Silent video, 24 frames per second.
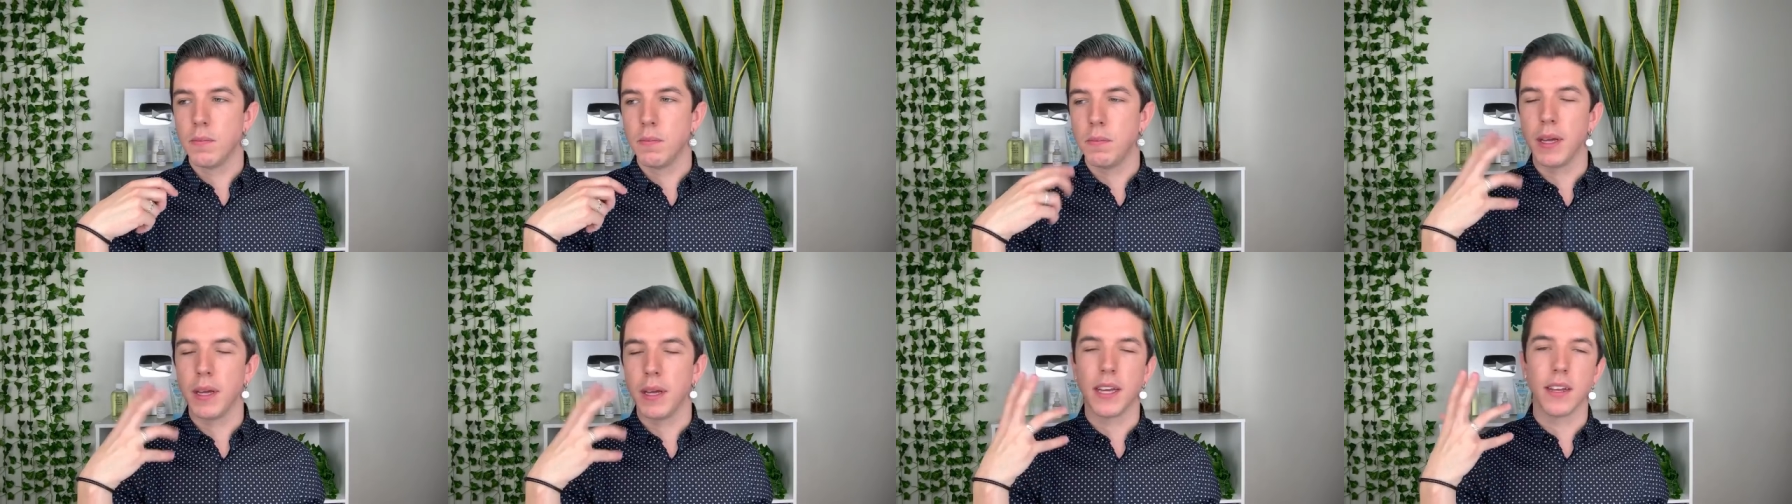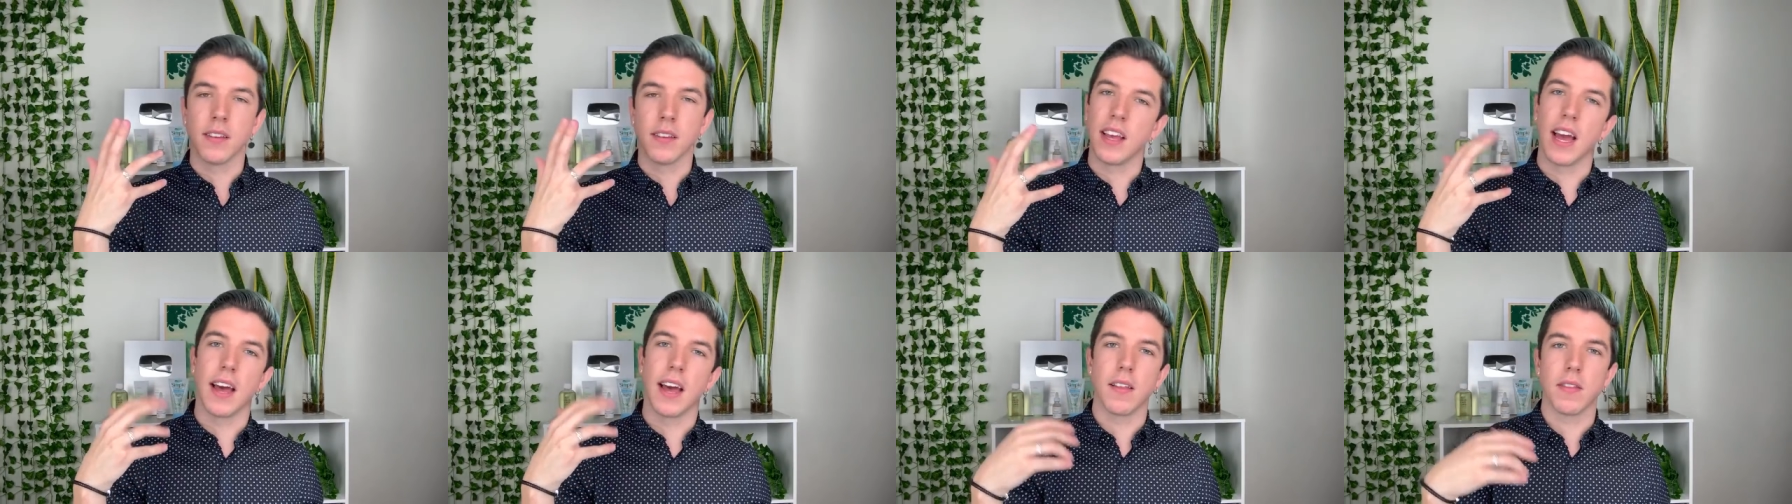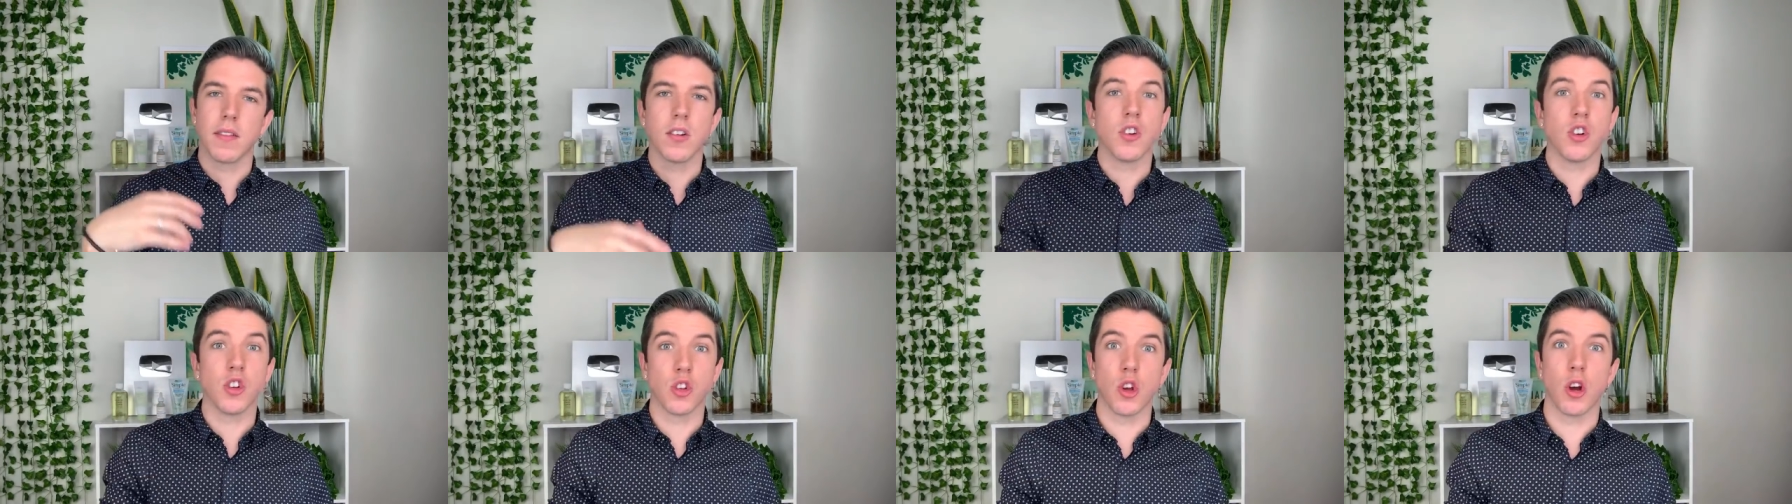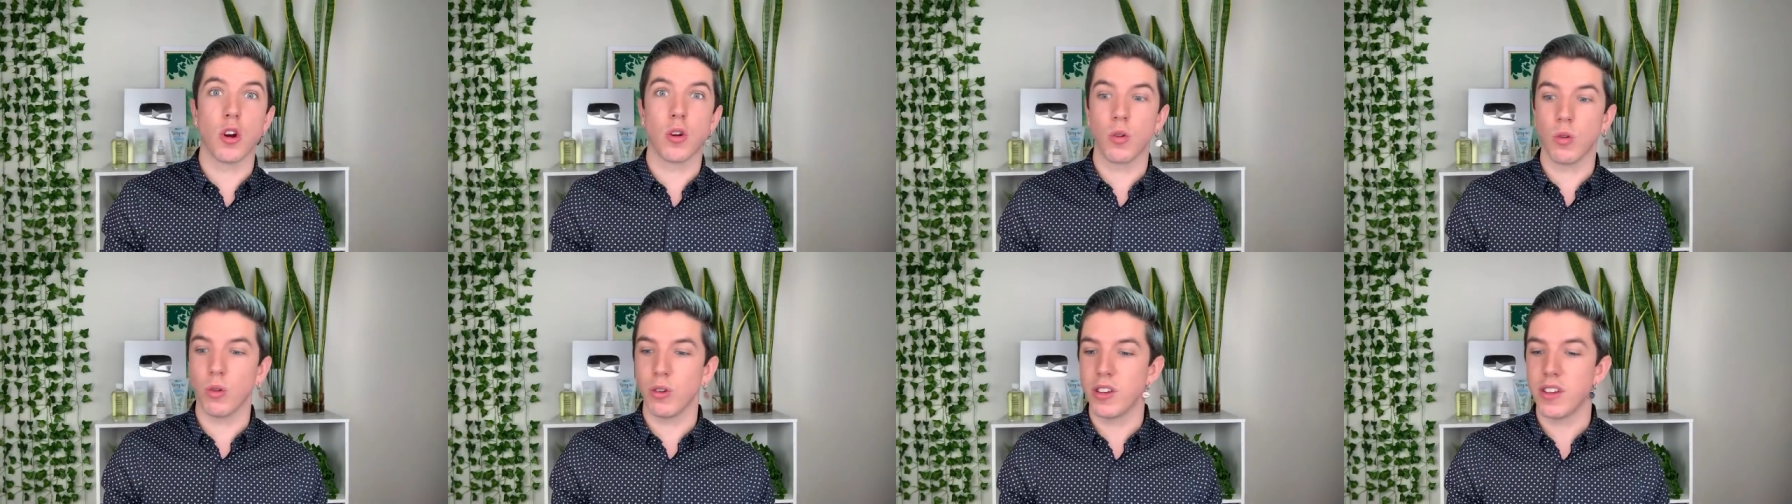because yeah, they're just
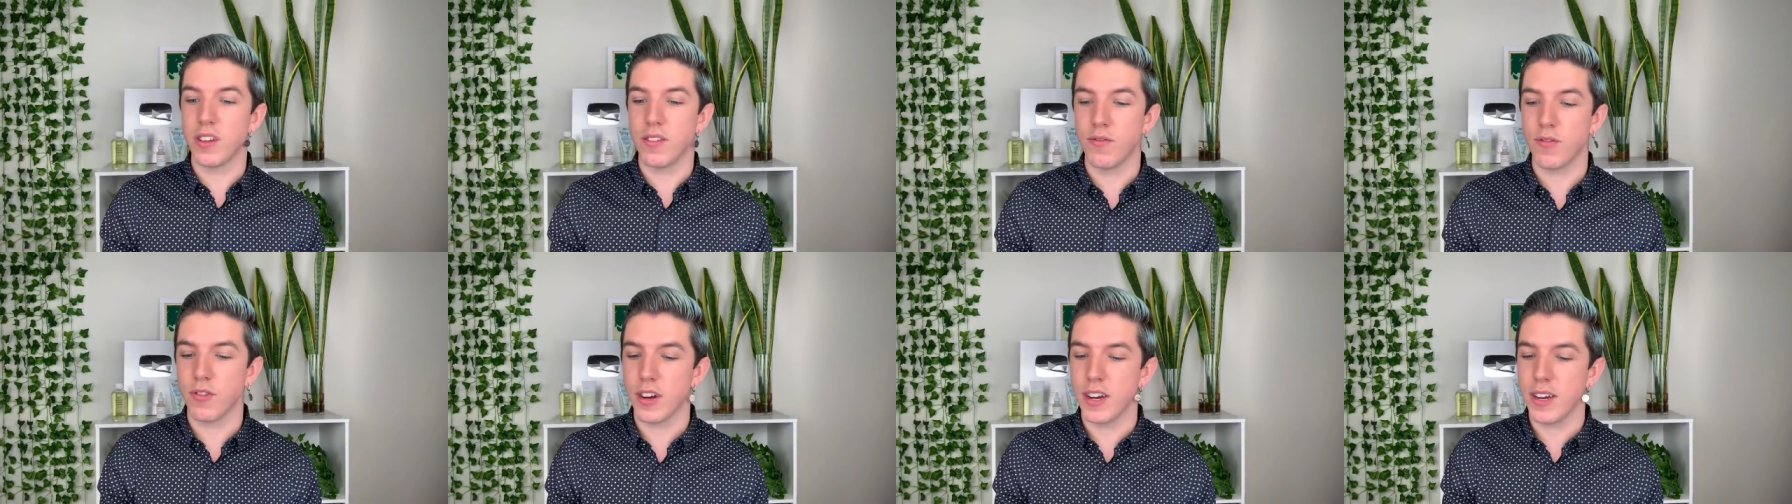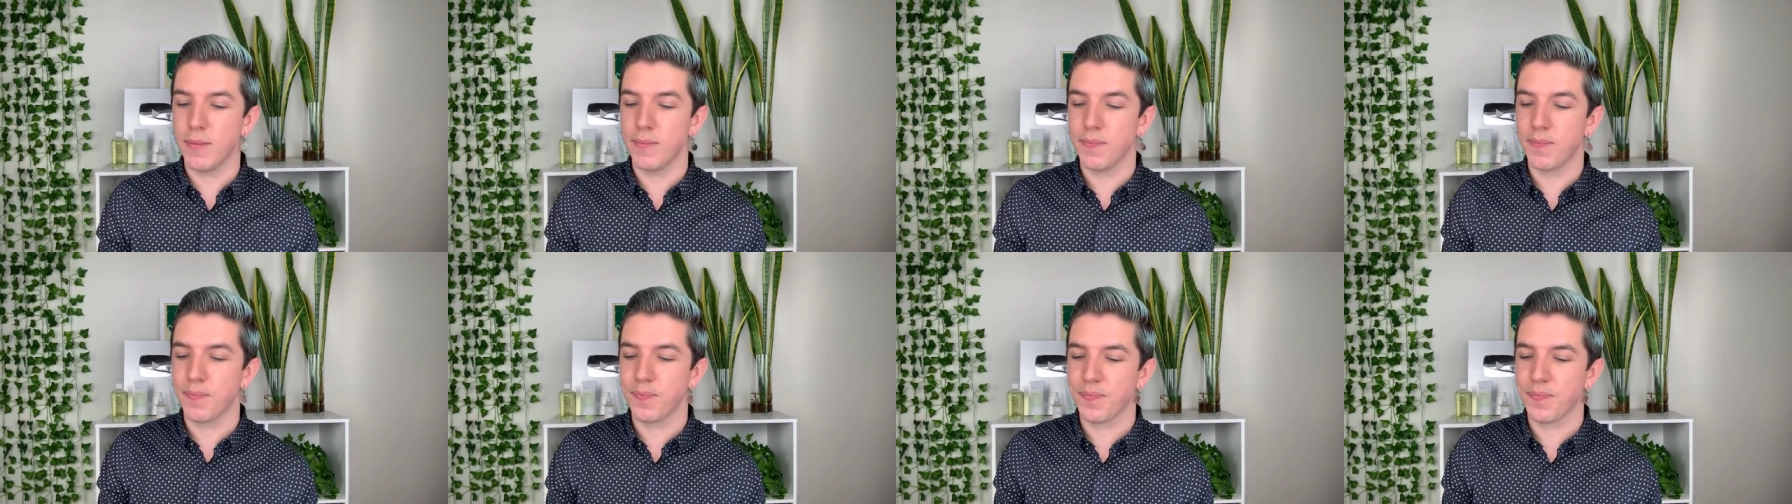all cruelty free.